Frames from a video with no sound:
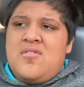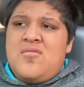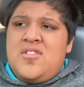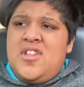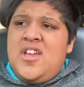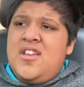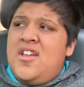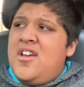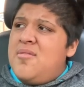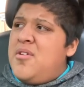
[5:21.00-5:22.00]
Then
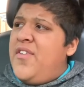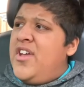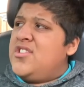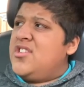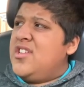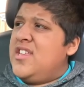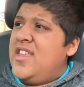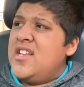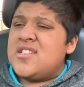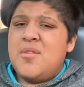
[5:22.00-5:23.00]
eventually
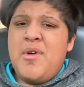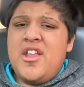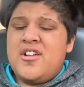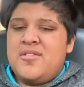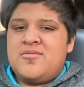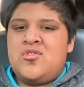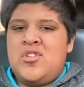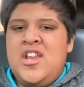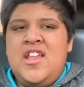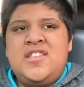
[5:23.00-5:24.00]
things got better.
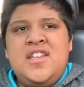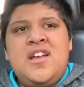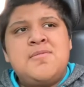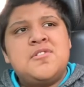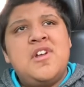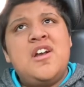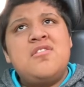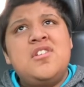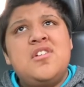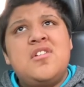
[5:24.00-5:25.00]
2019 comes
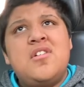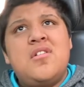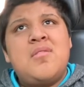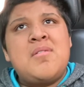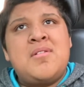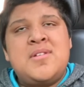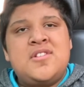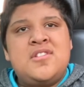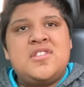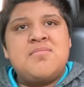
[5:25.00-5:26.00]
around. My mom has
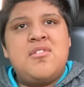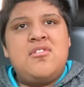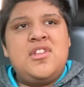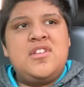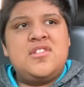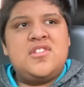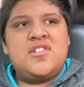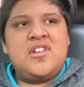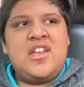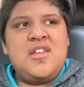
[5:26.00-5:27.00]
her disability, and she
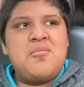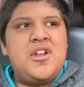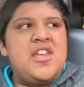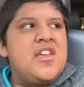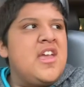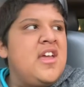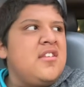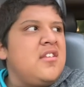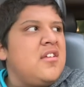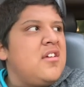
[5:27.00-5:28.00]
started getting money again.
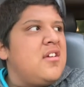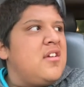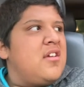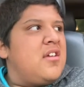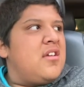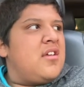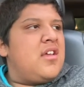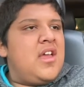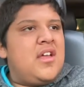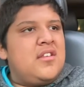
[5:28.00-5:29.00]

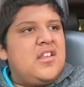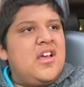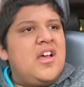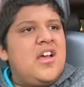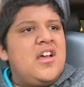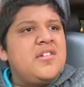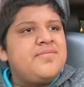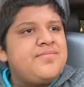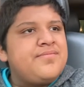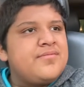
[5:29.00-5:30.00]
And
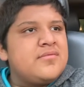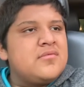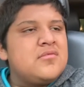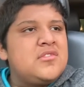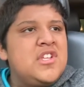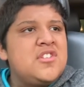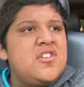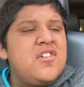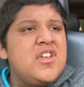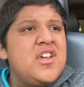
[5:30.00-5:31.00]
things are
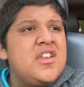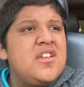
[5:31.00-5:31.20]
doing good.